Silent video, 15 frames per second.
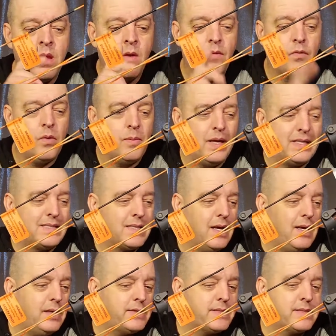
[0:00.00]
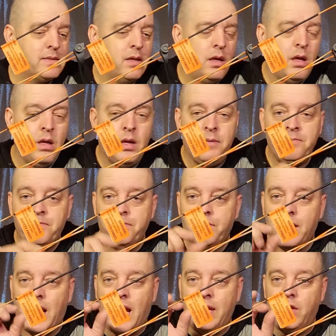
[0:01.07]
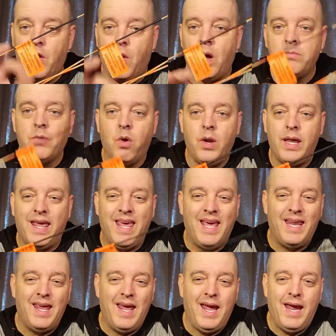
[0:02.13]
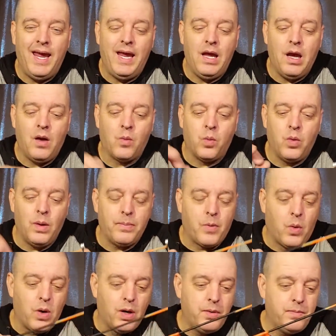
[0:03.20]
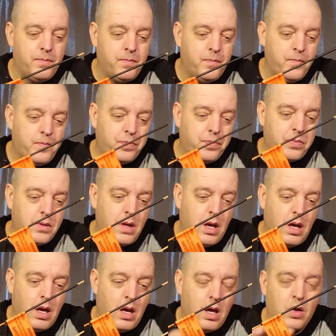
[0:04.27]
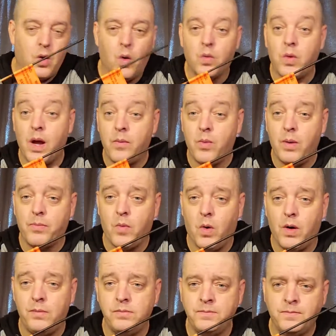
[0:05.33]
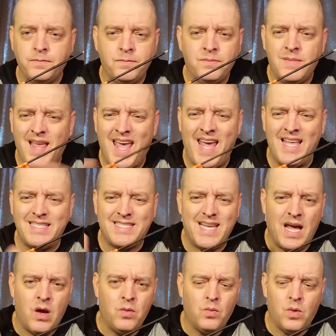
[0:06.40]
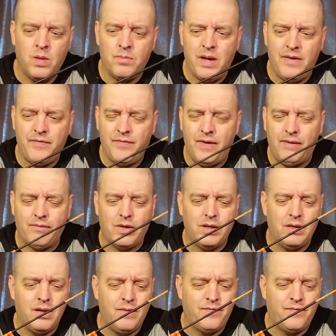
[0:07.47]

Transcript: for my sights. I know I'm going to get a ripcord, a Code Red ripcord. Hands down, one of my favorite